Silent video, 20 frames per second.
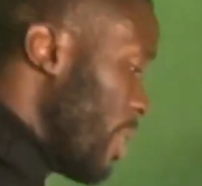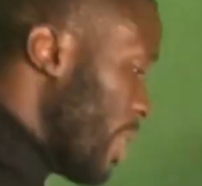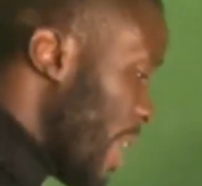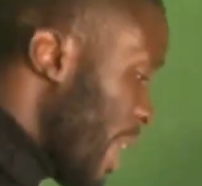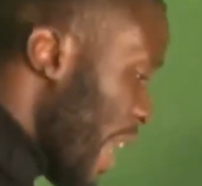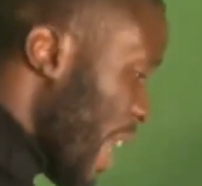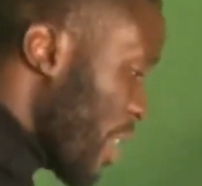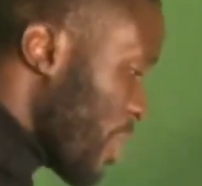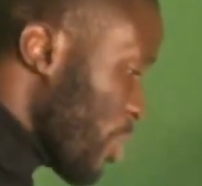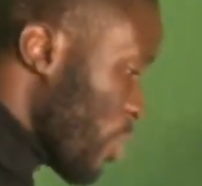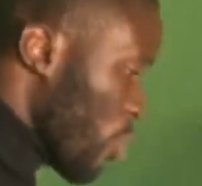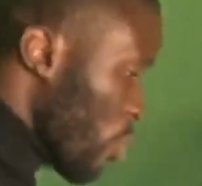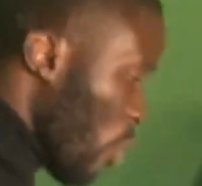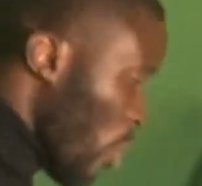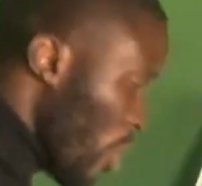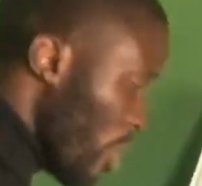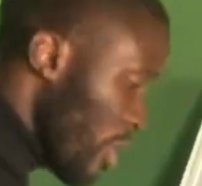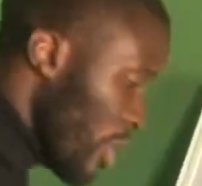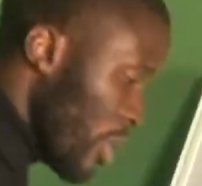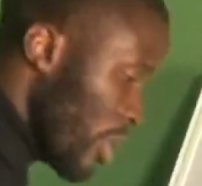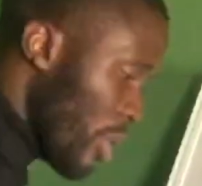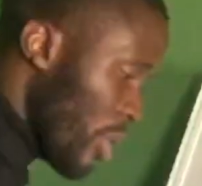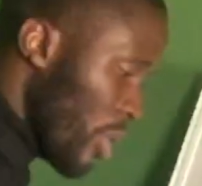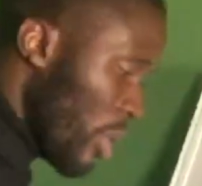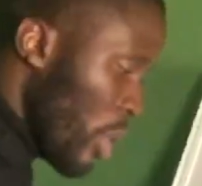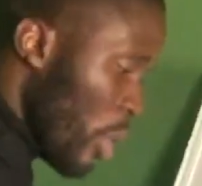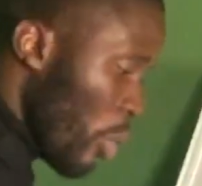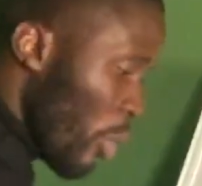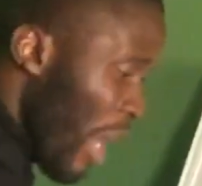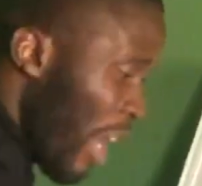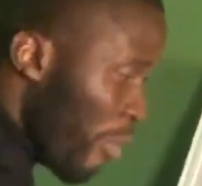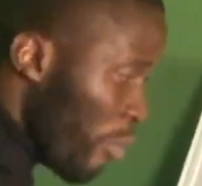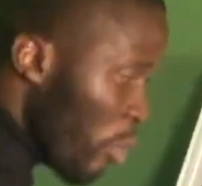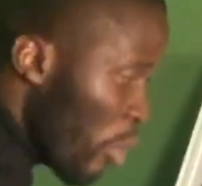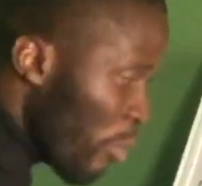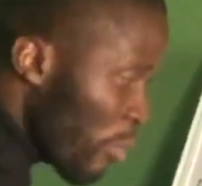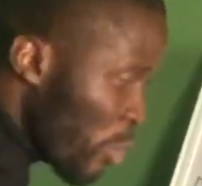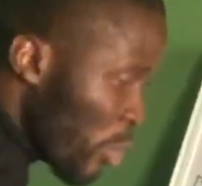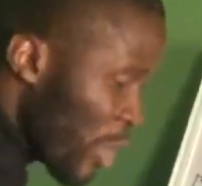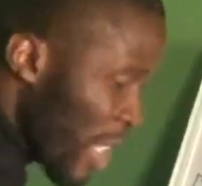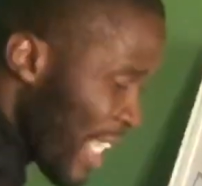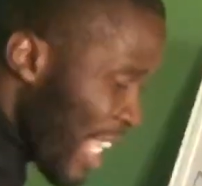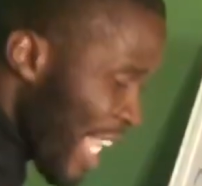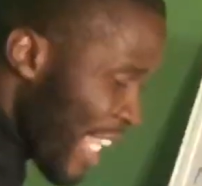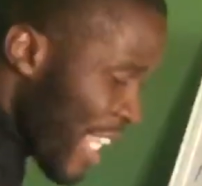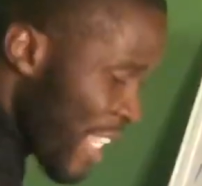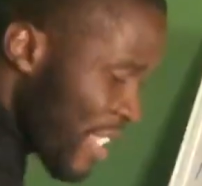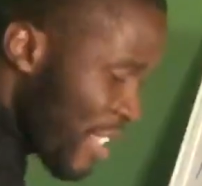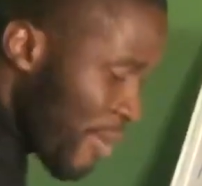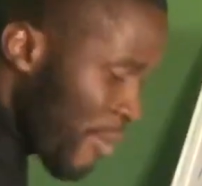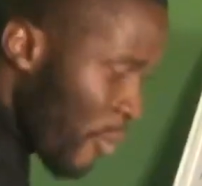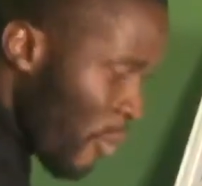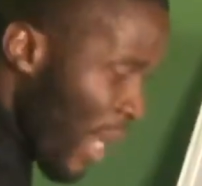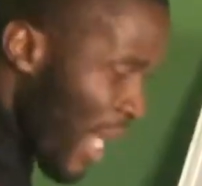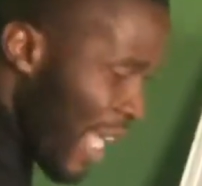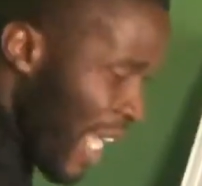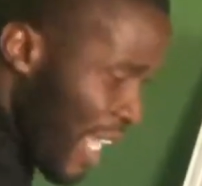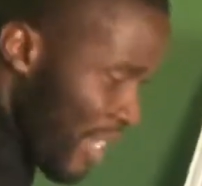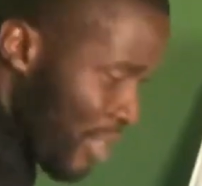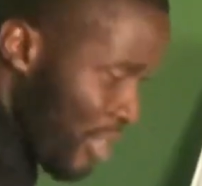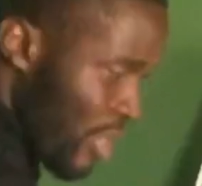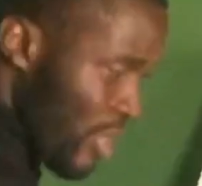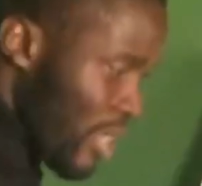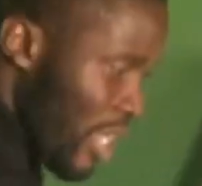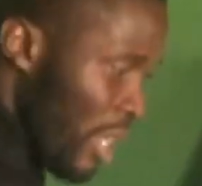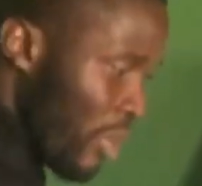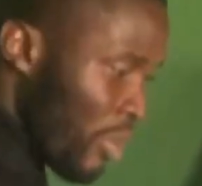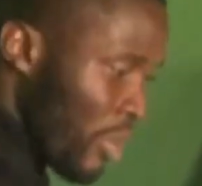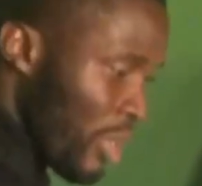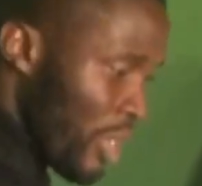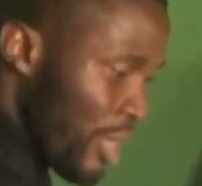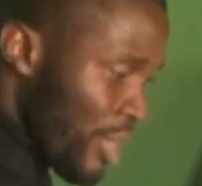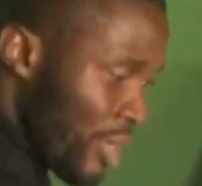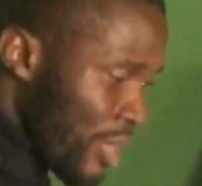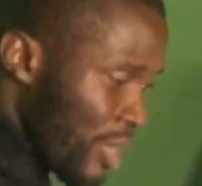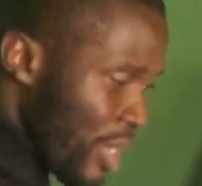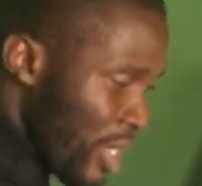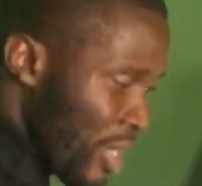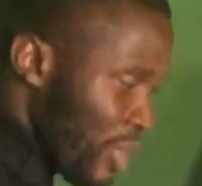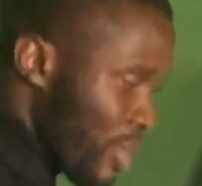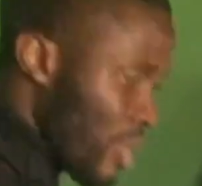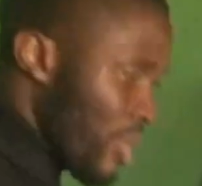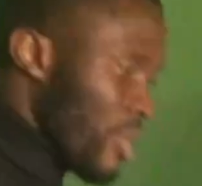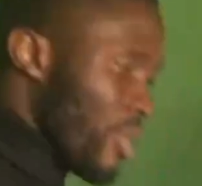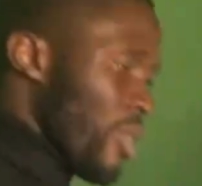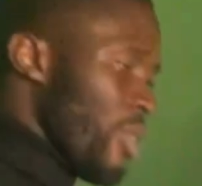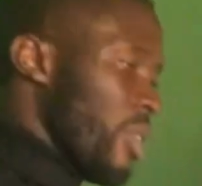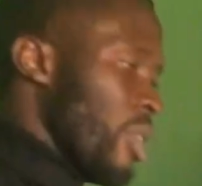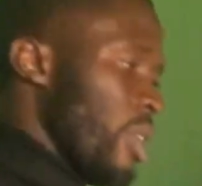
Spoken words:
the next one, we have moved to the negative y-axis now, is 6.